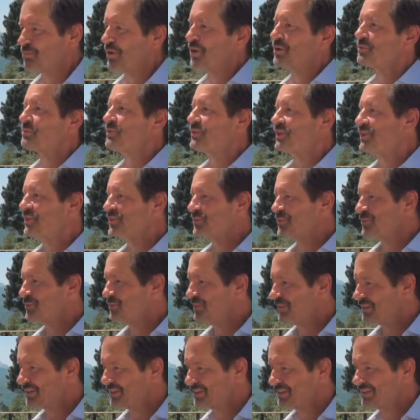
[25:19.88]
Spark plugs
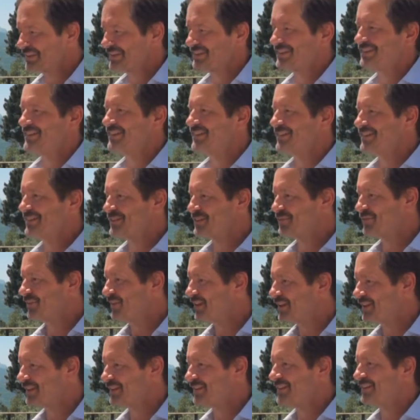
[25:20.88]
are missing. You know, it's
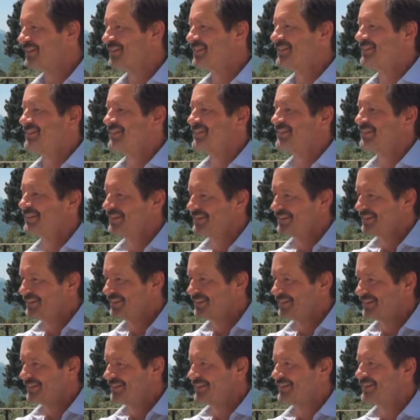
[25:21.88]
flooded. It's
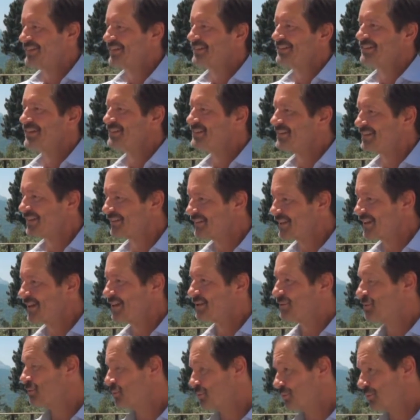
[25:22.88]
it doesn't have
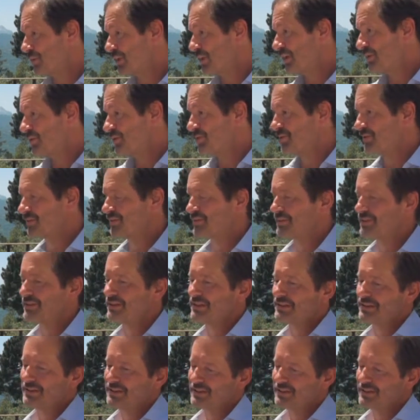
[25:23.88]
gas. Is one answer.